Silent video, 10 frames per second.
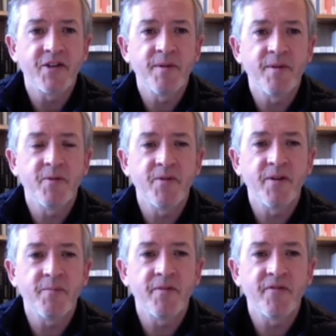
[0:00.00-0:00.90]
Do you remember when
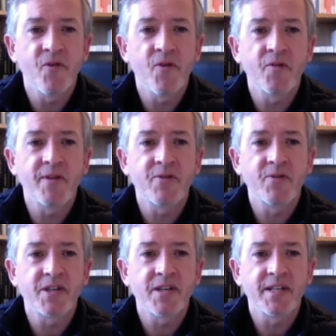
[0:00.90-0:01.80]
that before the
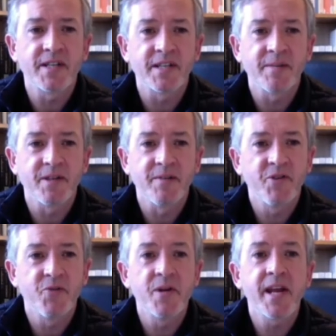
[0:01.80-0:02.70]
record started, sometimes
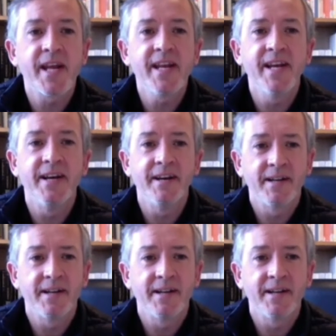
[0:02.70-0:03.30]
you would hear